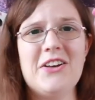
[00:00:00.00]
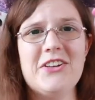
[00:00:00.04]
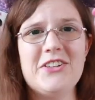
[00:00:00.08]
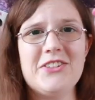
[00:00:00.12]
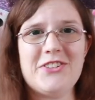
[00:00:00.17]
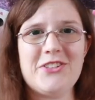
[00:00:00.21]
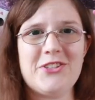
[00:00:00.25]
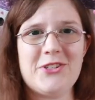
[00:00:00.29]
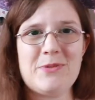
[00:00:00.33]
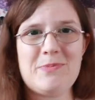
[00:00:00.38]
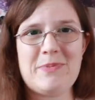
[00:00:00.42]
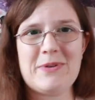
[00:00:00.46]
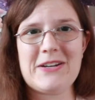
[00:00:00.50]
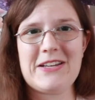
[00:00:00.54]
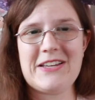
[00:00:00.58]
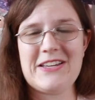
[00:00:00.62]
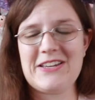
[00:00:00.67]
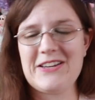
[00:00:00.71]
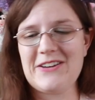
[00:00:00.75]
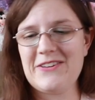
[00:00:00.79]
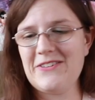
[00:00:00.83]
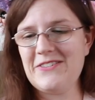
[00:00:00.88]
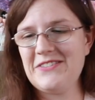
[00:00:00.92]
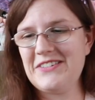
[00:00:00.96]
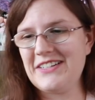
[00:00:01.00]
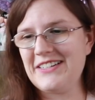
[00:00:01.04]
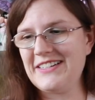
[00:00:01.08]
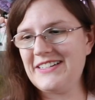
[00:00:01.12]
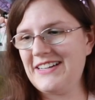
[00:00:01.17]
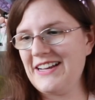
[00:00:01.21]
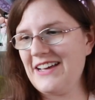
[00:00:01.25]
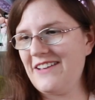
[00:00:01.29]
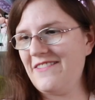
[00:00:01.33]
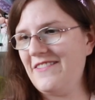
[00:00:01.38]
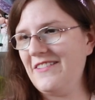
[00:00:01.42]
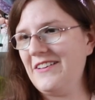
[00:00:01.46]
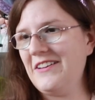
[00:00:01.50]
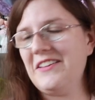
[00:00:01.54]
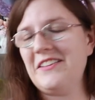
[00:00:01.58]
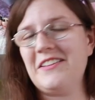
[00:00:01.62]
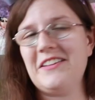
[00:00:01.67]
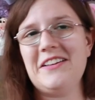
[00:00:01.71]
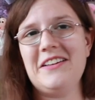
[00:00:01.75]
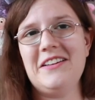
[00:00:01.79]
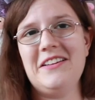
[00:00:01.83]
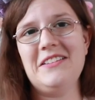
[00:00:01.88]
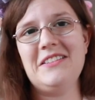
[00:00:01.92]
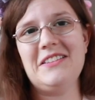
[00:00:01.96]
super cute.
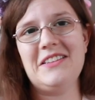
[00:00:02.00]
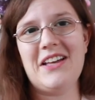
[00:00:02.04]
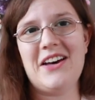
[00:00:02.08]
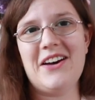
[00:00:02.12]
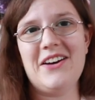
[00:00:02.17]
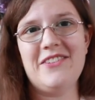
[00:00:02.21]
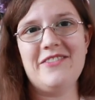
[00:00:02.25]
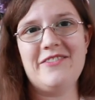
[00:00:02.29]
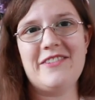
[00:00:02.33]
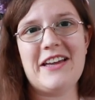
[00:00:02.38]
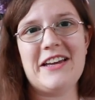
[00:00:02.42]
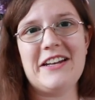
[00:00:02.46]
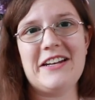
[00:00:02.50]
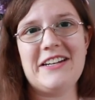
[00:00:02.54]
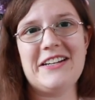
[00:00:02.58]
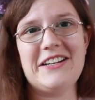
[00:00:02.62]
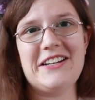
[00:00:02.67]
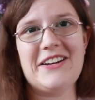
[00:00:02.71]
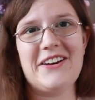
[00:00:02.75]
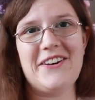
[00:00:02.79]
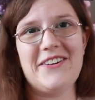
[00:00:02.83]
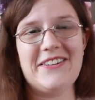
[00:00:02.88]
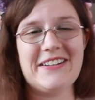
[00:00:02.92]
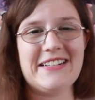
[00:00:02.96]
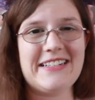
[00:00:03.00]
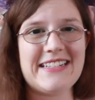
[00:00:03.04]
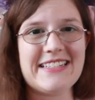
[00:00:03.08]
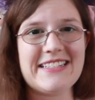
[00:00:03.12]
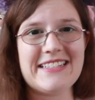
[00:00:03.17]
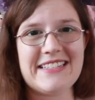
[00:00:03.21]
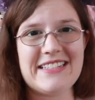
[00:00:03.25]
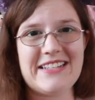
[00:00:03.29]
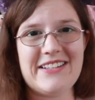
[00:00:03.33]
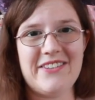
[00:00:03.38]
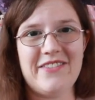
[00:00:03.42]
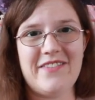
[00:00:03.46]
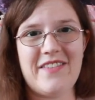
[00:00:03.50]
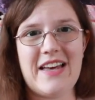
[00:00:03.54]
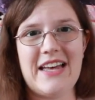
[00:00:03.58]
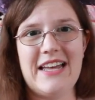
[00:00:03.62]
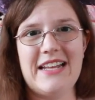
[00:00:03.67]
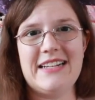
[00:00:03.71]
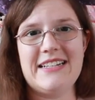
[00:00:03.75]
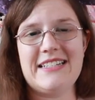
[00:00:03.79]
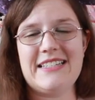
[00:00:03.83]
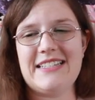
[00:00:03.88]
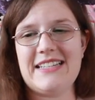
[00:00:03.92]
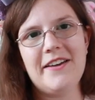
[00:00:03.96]
Definitely love getting to go to Disney
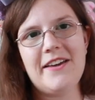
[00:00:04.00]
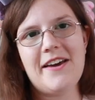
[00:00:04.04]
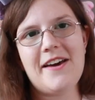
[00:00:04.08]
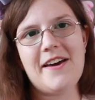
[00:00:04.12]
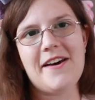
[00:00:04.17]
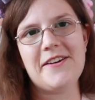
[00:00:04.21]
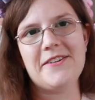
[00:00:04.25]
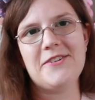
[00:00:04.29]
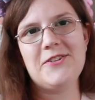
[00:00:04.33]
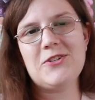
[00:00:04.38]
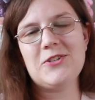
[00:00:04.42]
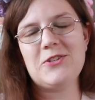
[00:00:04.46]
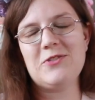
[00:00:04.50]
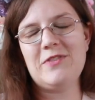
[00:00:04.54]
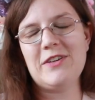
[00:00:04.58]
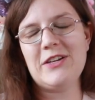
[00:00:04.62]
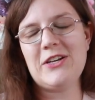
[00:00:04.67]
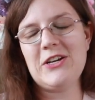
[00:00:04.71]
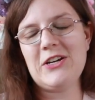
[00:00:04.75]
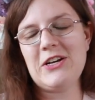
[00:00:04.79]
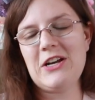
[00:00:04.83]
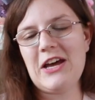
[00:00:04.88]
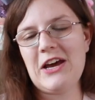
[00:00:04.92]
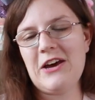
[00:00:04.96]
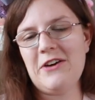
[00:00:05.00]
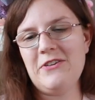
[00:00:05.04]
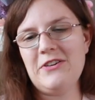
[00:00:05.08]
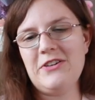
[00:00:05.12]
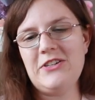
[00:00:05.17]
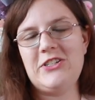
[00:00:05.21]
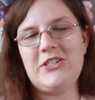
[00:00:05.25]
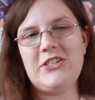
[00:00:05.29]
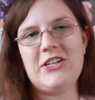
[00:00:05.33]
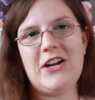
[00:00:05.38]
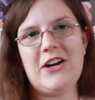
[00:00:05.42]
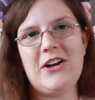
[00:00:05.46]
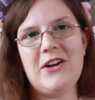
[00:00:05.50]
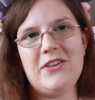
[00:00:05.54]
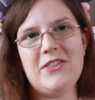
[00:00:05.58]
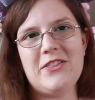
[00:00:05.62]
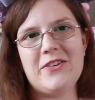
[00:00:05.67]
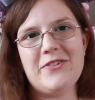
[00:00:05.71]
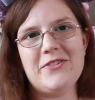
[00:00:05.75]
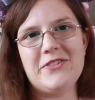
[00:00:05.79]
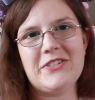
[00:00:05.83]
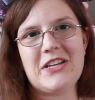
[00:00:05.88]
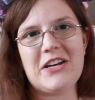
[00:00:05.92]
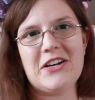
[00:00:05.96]
events. Yeah, just figured I would share
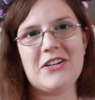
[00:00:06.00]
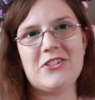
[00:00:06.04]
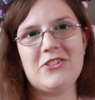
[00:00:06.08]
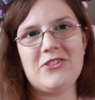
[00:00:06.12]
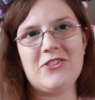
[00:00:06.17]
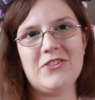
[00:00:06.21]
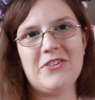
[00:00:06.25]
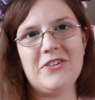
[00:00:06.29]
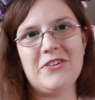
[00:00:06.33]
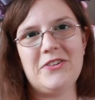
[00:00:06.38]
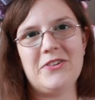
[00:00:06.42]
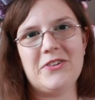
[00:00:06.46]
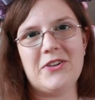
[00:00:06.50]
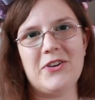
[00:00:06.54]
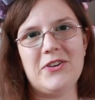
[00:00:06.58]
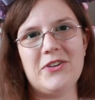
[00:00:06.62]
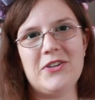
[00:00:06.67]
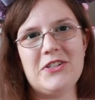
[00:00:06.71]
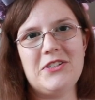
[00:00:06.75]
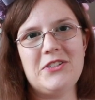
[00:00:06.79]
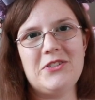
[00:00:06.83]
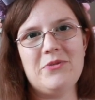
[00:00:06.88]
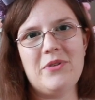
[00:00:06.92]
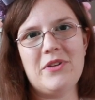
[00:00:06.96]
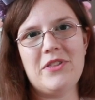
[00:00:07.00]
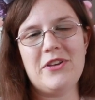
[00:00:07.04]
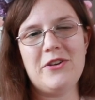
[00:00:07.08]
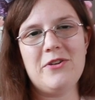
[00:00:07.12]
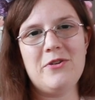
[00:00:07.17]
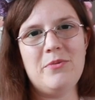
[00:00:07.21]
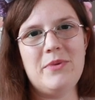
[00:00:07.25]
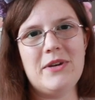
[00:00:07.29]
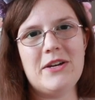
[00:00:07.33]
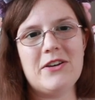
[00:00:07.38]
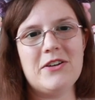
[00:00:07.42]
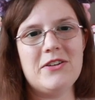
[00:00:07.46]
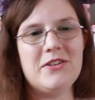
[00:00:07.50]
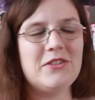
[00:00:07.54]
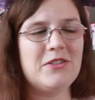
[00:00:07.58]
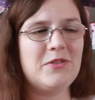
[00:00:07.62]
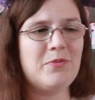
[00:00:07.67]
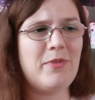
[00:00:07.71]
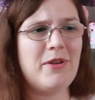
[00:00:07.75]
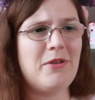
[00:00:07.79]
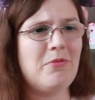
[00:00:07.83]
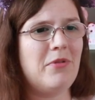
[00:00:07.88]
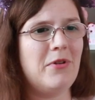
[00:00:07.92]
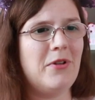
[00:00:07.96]
those extra little goodies with you
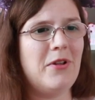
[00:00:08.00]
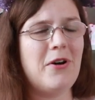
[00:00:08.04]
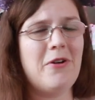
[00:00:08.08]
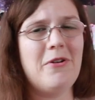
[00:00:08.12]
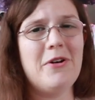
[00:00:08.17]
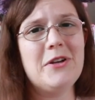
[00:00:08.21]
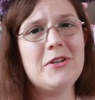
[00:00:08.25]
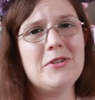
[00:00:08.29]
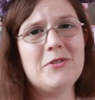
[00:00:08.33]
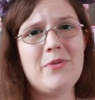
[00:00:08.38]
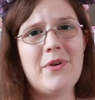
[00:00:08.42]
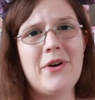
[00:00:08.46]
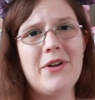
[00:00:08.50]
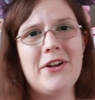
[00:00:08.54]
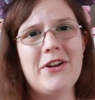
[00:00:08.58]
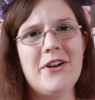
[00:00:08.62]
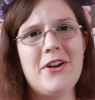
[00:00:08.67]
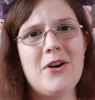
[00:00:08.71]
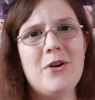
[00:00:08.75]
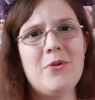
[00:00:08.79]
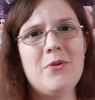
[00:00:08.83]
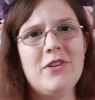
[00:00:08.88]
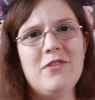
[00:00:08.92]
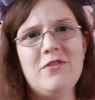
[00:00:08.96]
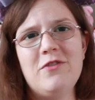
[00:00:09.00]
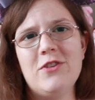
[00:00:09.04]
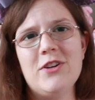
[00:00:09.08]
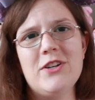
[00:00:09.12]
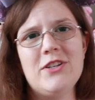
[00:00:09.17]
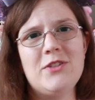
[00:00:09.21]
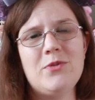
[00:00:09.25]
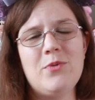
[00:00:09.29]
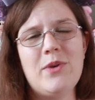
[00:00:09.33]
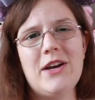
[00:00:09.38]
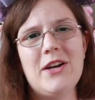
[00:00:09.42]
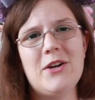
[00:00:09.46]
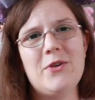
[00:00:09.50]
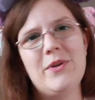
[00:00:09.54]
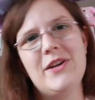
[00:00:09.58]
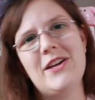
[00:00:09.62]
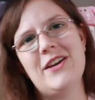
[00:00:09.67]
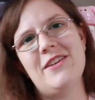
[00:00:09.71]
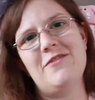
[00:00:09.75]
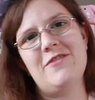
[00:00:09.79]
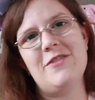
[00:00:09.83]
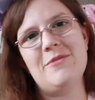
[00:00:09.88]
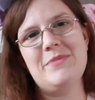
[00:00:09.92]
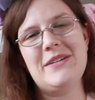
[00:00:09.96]
because people always want to know what free swag we
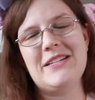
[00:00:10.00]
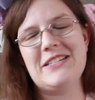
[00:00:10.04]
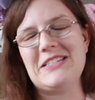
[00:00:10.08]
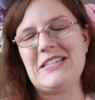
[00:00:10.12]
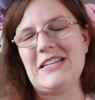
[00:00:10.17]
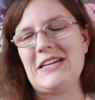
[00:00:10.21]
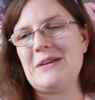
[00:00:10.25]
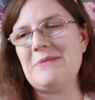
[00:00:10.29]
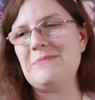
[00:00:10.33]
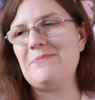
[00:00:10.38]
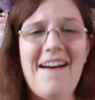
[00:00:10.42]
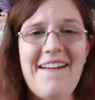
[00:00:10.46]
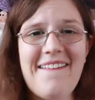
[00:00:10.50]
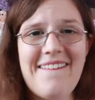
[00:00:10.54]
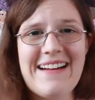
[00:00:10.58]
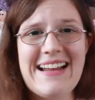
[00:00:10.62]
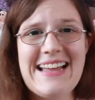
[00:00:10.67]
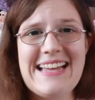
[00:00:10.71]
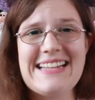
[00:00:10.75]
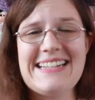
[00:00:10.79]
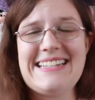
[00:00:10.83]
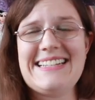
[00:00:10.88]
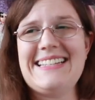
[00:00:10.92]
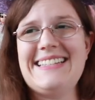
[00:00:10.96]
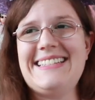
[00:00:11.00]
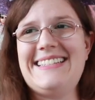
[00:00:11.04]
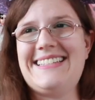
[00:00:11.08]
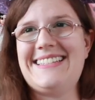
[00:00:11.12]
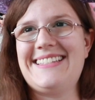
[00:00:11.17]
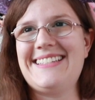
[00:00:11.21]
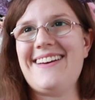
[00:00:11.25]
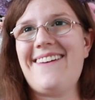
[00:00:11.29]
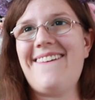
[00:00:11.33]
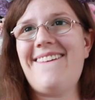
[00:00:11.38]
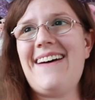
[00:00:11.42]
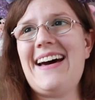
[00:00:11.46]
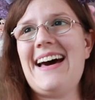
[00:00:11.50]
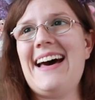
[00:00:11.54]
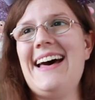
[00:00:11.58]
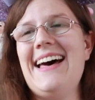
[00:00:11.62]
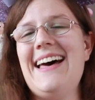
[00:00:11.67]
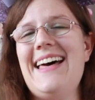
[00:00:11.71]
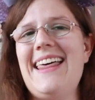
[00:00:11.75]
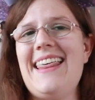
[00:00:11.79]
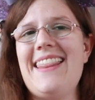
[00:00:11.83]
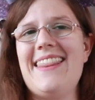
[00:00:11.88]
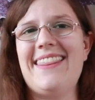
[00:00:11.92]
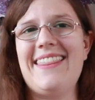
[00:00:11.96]
get from Disney. All right, so
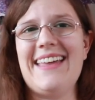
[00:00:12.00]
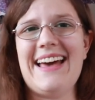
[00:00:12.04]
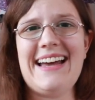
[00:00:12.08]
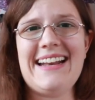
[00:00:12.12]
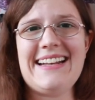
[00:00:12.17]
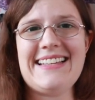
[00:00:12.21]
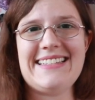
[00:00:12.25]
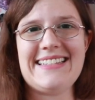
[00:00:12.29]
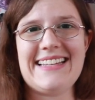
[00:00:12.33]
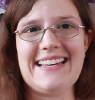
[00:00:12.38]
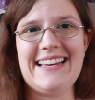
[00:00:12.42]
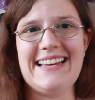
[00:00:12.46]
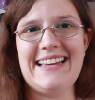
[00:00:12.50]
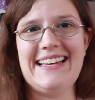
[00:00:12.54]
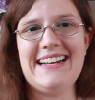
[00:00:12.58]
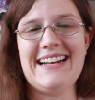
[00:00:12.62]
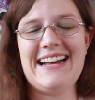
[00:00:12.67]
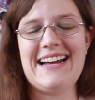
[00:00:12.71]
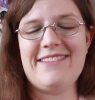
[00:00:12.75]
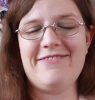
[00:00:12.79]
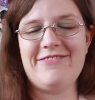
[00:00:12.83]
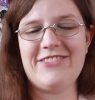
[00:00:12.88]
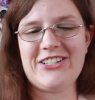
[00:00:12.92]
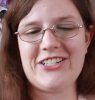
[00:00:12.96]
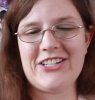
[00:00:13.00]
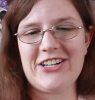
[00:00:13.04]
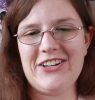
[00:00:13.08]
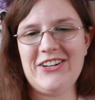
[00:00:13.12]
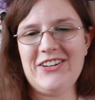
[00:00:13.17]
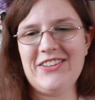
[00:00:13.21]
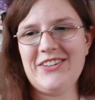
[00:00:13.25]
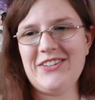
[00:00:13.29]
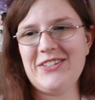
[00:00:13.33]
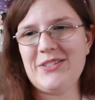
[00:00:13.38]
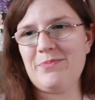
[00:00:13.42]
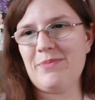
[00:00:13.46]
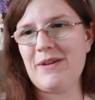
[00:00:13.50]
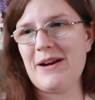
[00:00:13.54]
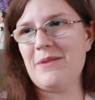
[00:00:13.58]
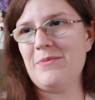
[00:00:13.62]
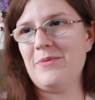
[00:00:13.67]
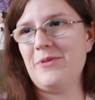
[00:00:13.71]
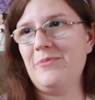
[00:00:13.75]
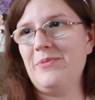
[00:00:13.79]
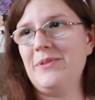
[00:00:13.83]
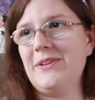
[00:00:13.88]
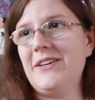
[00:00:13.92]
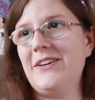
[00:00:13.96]
uh, that is it. I'm sure there's
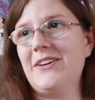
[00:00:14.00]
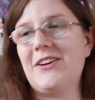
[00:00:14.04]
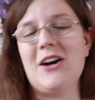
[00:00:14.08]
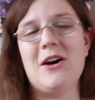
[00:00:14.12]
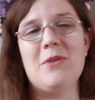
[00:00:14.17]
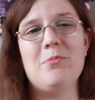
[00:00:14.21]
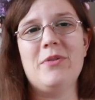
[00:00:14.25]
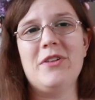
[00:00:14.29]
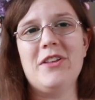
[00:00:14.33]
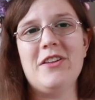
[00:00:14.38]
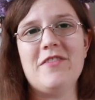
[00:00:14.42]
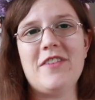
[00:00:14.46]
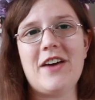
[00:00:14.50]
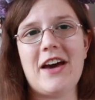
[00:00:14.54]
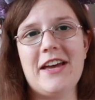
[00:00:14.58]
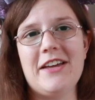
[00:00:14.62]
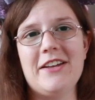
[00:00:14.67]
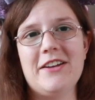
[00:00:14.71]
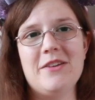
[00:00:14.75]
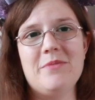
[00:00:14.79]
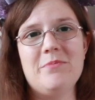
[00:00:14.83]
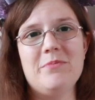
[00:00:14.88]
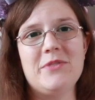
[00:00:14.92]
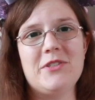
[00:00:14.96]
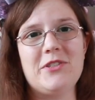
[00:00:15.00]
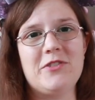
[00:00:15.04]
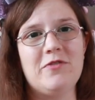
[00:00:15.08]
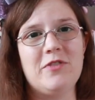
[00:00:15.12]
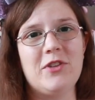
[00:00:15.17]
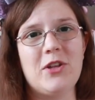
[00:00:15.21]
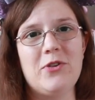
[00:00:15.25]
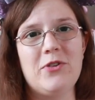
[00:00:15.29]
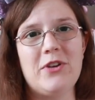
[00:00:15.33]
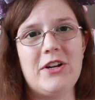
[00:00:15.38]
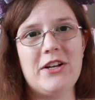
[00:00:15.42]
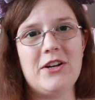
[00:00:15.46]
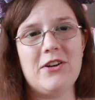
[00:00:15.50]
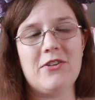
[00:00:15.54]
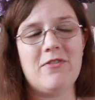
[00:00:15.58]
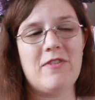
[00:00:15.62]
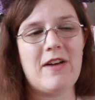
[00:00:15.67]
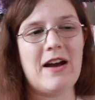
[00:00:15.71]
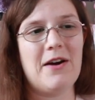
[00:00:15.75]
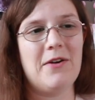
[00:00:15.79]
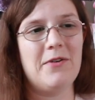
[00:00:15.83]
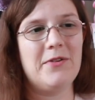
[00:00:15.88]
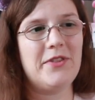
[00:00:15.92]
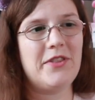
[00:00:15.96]
probably a couple of items floating
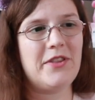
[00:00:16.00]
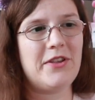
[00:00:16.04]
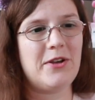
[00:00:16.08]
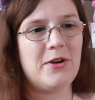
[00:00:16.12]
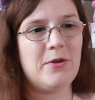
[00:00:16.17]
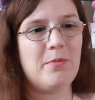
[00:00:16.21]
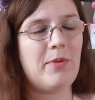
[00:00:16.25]
around the